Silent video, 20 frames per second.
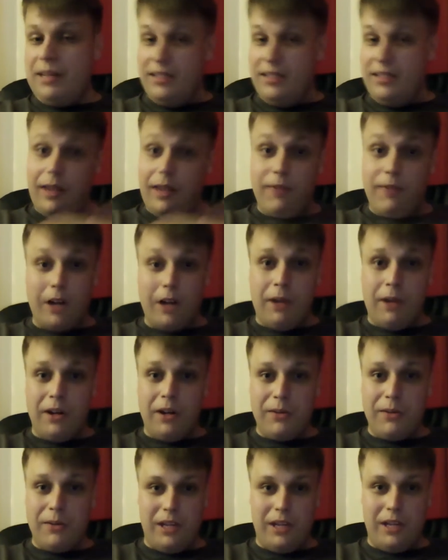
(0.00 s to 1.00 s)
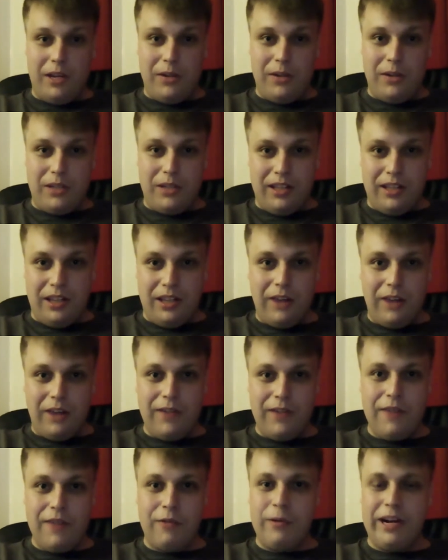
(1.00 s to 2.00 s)
got to be honest with you, Hussein, that I've
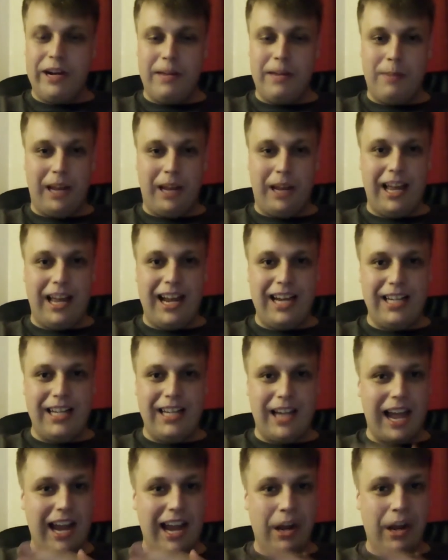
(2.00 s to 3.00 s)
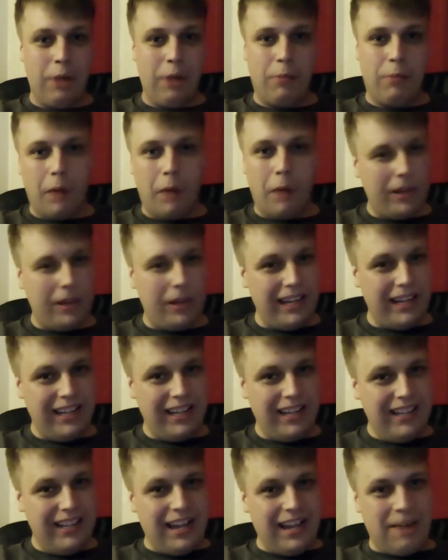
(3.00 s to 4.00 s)
never really played Halo properly.
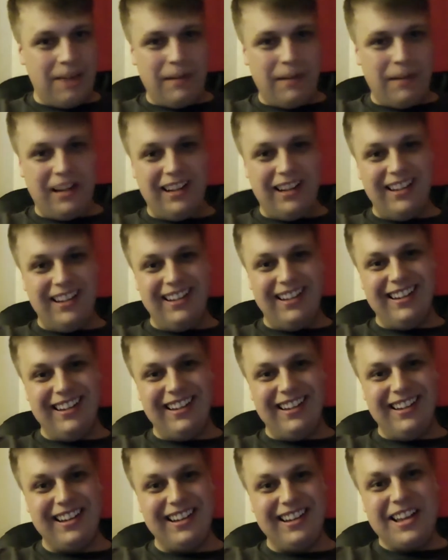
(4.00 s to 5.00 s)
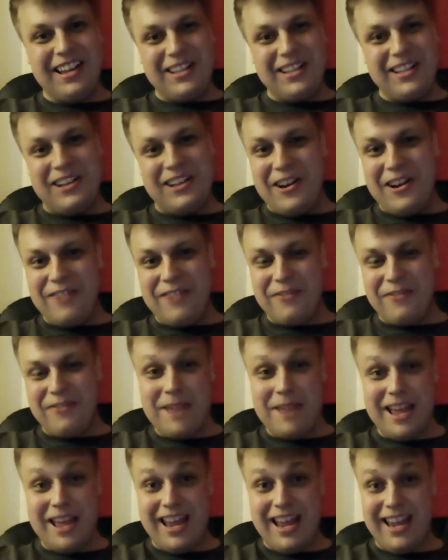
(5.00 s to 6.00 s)
So for
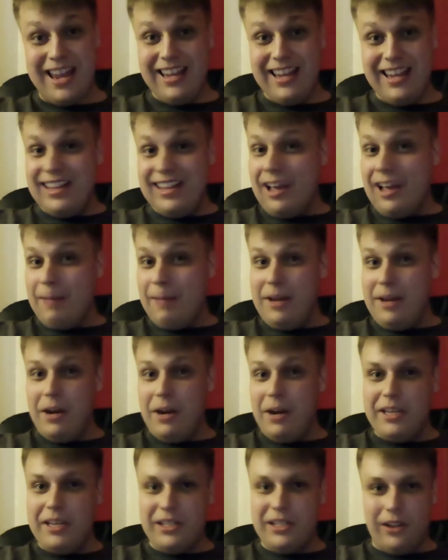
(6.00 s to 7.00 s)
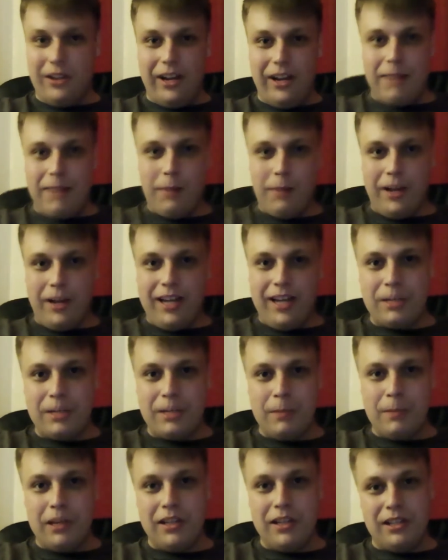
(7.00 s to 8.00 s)
me, I'm excited by it just
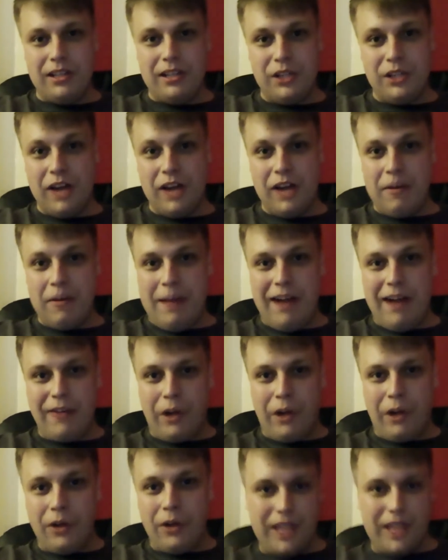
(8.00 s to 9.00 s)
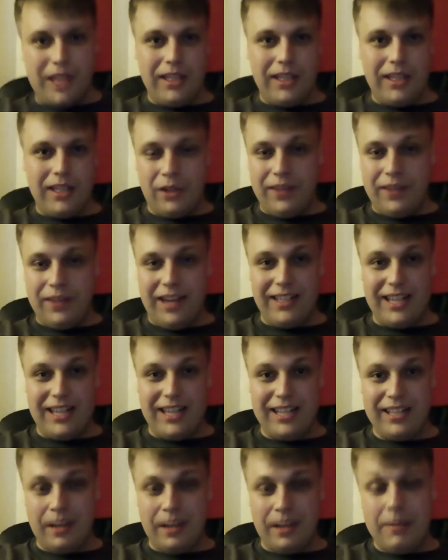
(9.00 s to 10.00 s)
because of the sheer amount of content that's on that
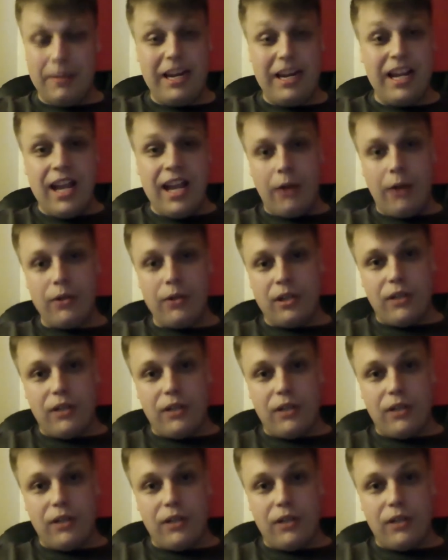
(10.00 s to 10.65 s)
disc. And also it's